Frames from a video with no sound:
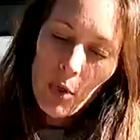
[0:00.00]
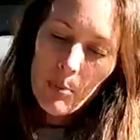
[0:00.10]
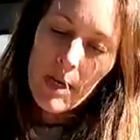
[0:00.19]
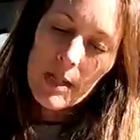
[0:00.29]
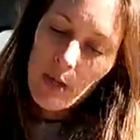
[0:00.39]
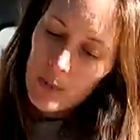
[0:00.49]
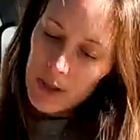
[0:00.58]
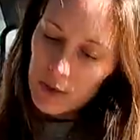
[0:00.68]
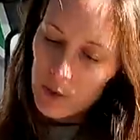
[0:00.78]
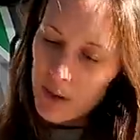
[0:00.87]
Propane that we
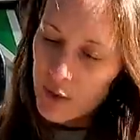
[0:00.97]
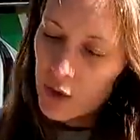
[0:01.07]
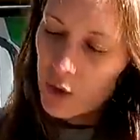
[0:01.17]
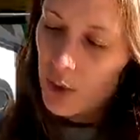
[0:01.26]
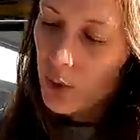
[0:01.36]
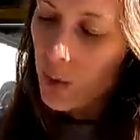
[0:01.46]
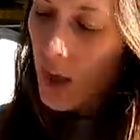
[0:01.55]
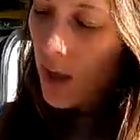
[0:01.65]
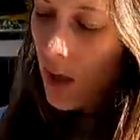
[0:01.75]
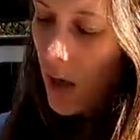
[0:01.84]
use to
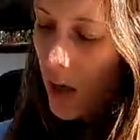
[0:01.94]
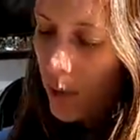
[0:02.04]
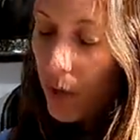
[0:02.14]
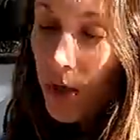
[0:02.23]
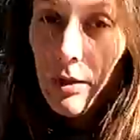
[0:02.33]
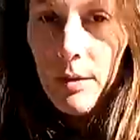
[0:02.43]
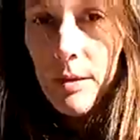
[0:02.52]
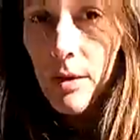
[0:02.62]
uh, run the